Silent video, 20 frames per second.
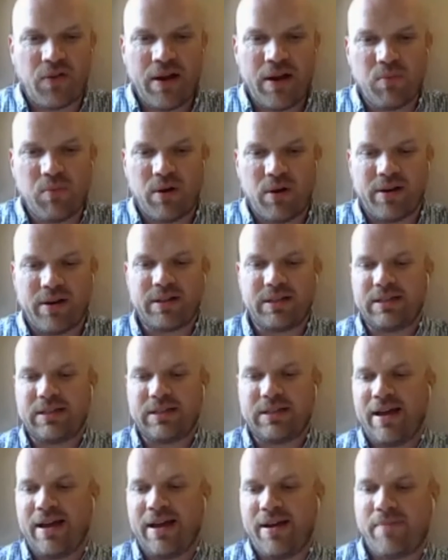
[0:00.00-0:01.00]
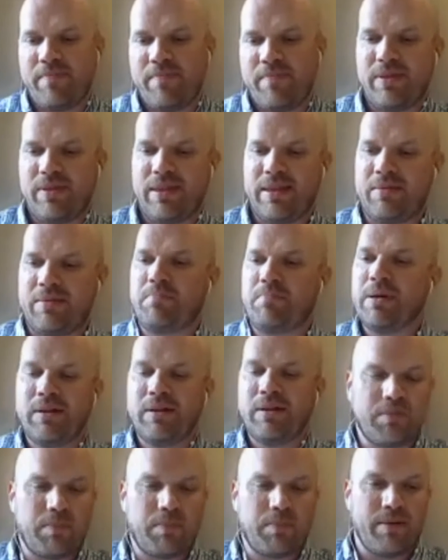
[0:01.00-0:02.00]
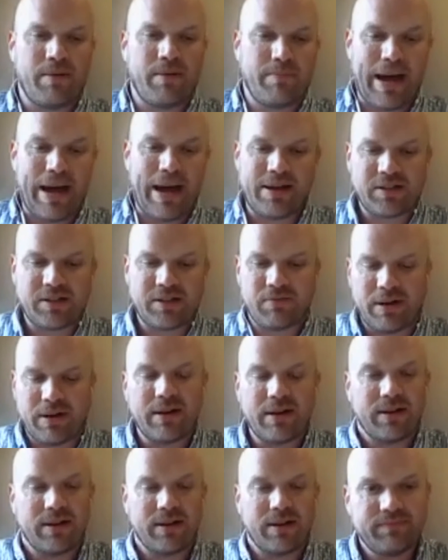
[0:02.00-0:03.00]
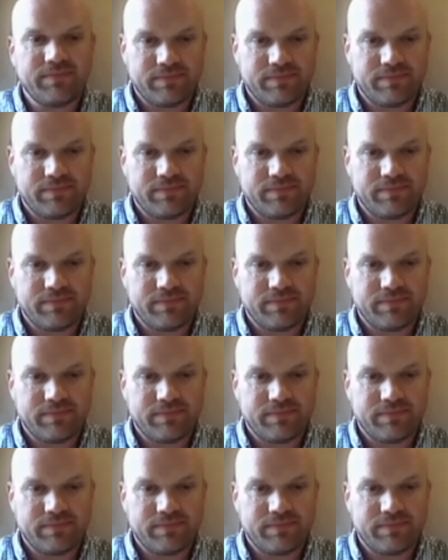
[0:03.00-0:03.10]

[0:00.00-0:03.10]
frameworks that build upon past work.